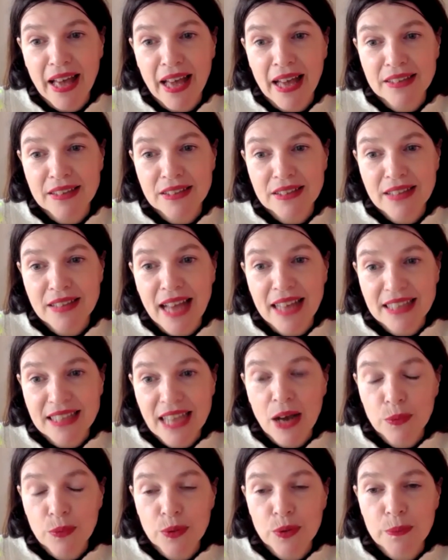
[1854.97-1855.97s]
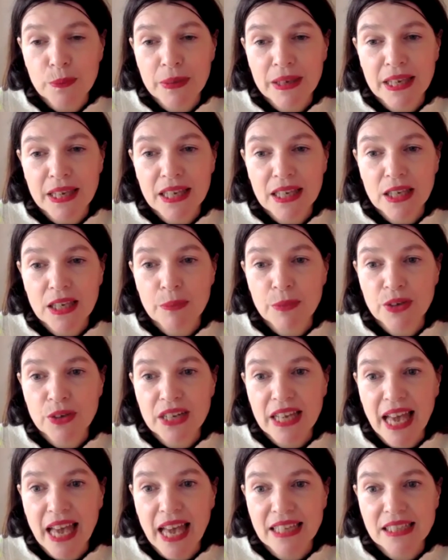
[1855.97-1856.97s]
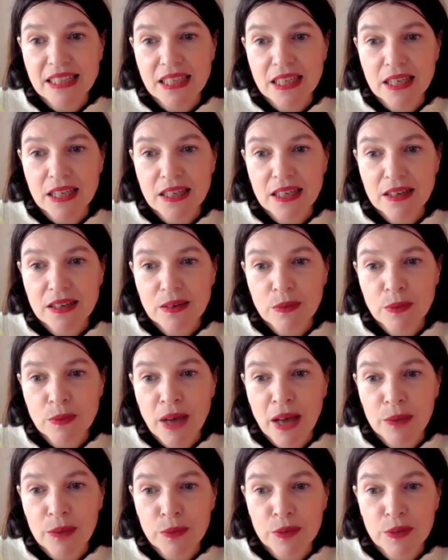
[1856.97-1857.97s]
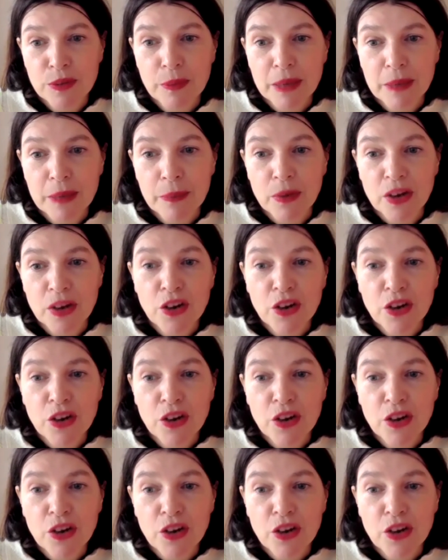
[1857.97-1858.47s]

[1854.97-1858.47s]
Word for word: And that's how we'll be communicating uh, with people.